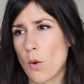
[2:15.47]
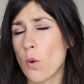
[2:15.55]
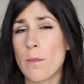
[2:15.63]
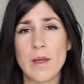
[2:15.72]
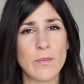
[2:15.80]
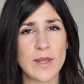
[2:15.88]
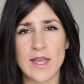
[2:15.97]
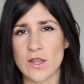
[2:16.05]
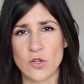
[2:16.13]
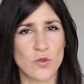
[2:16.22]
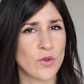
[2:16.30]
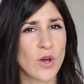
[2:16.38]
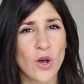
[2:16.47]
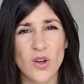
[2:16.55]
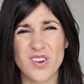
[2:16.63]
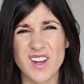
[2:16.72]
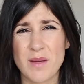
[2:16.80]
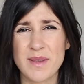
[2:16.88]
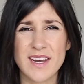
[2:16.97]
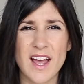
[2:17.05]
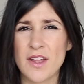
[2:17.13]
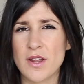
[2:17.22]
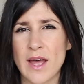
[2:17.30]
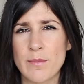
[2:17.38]
or maybe a new coat. I mean,
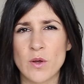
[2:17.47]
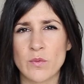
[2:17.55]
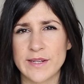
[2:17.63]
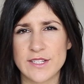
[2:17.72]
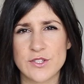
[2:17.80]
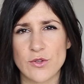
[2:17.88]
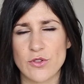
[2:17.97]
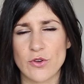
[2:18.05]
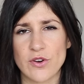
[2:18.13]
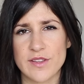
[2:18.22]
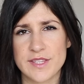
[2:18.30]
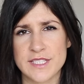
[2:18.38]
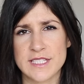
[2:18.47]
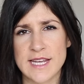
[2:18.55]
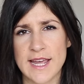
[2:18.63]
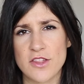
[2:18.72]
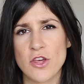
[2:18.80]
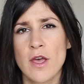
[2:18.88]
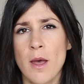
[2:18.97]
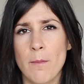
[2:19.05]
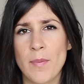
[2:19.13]
I, I'm not really too sure at this stage,